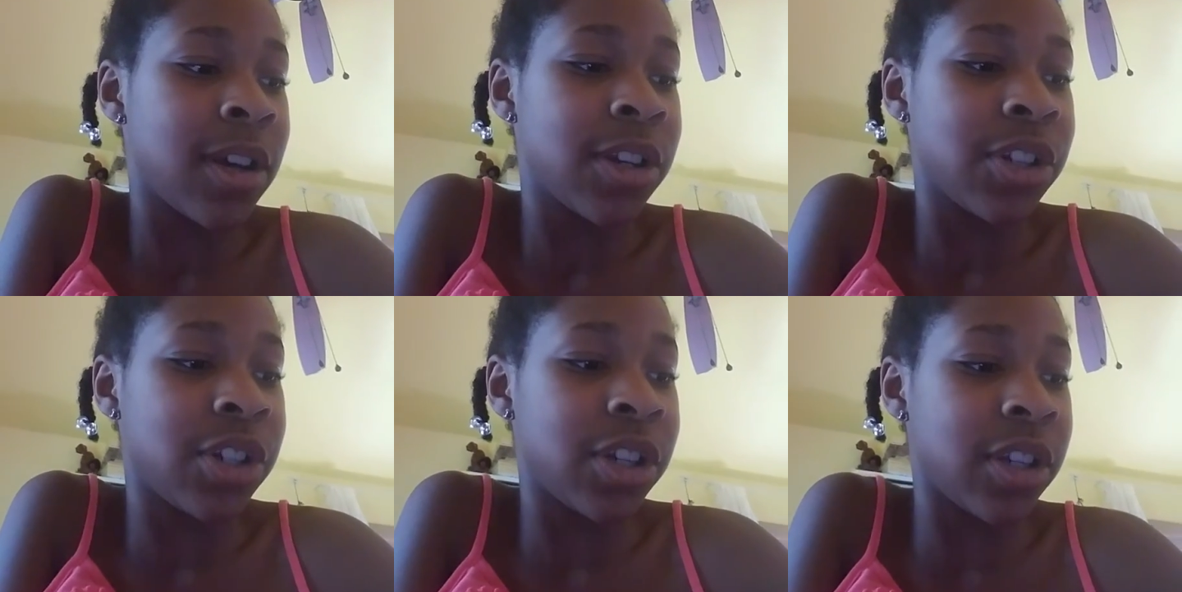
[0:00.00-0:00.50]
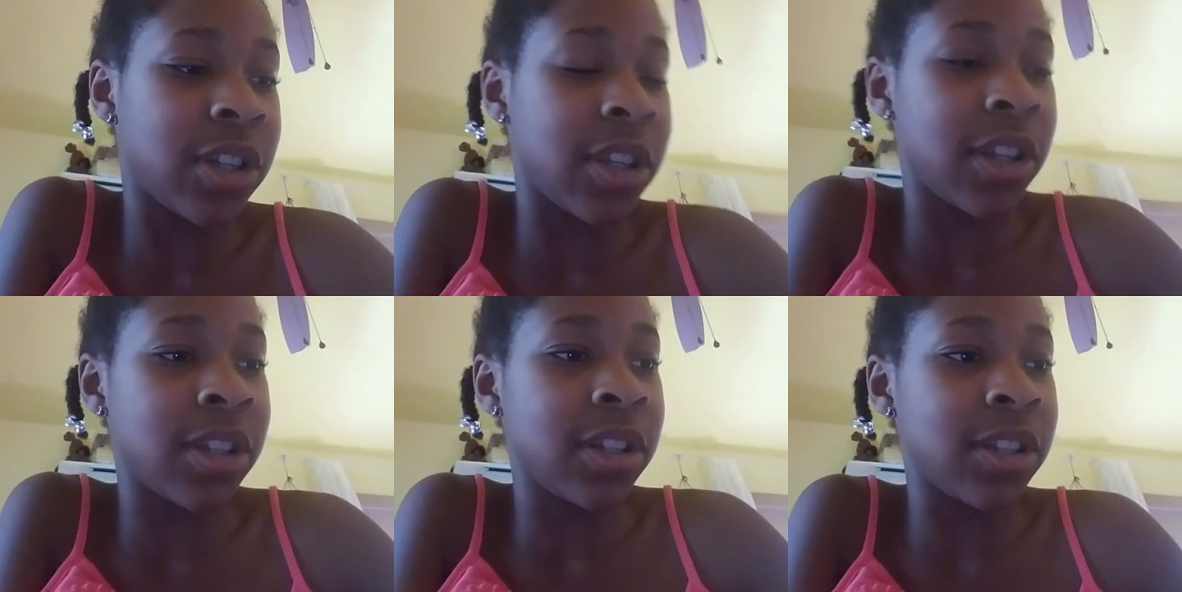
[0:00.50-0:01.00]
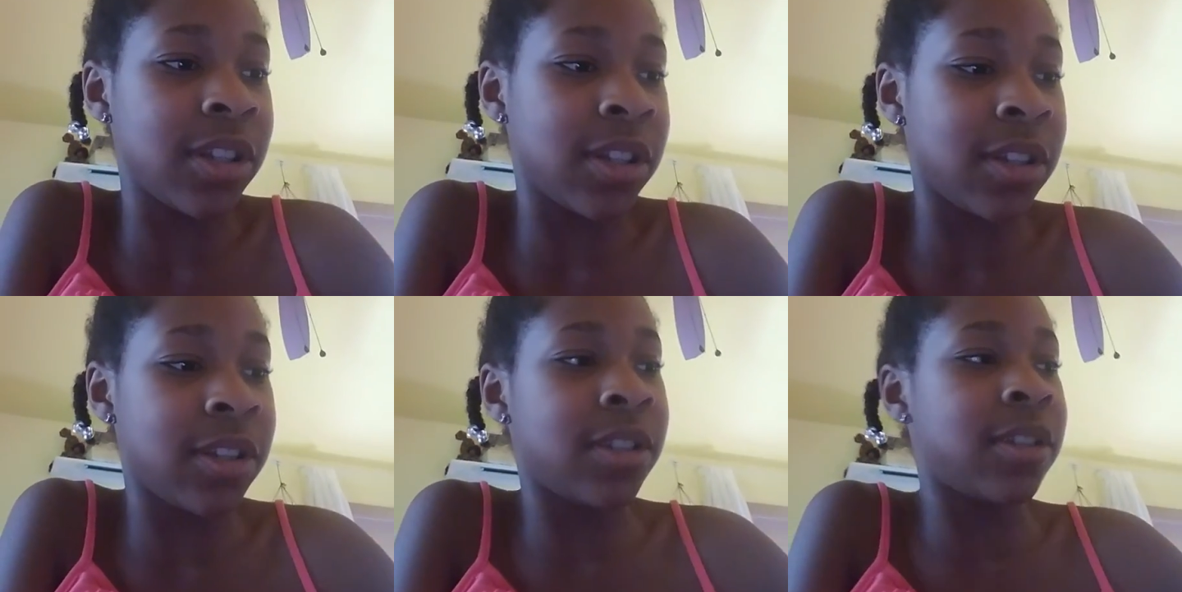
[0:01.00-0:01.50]
she, and
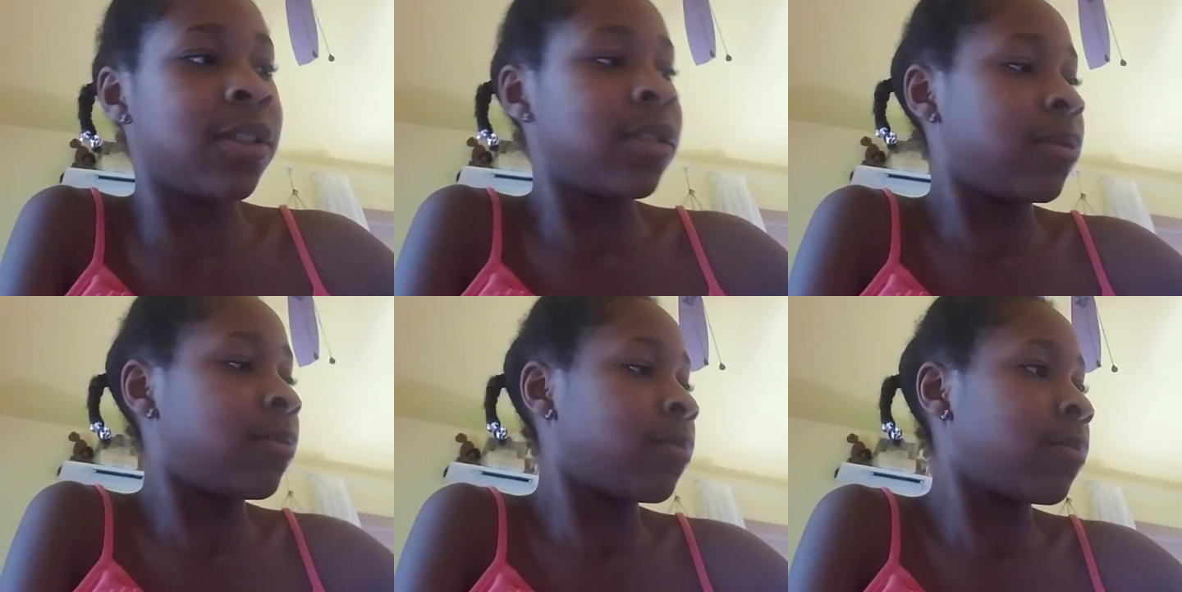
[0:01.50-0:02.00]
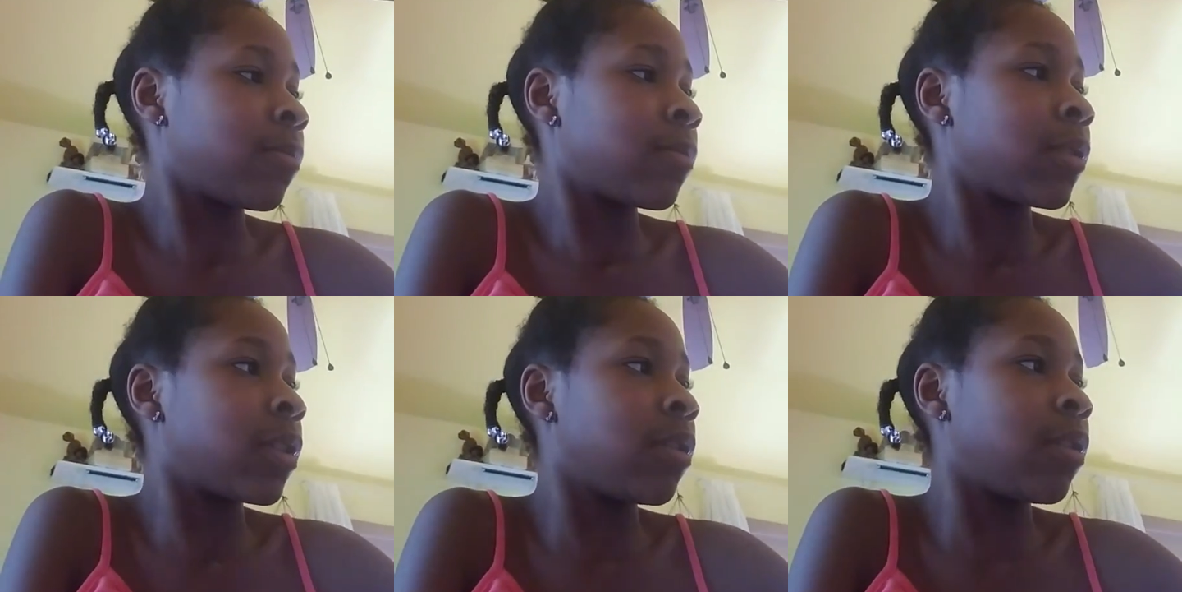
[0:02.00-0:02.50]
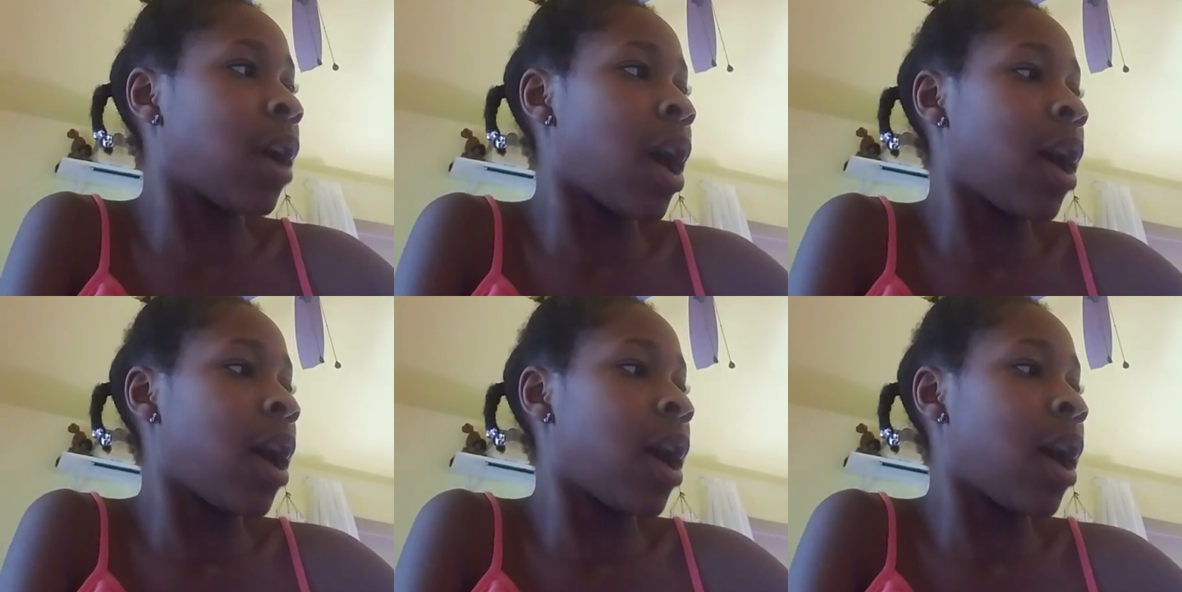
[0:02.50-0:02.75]
yeah,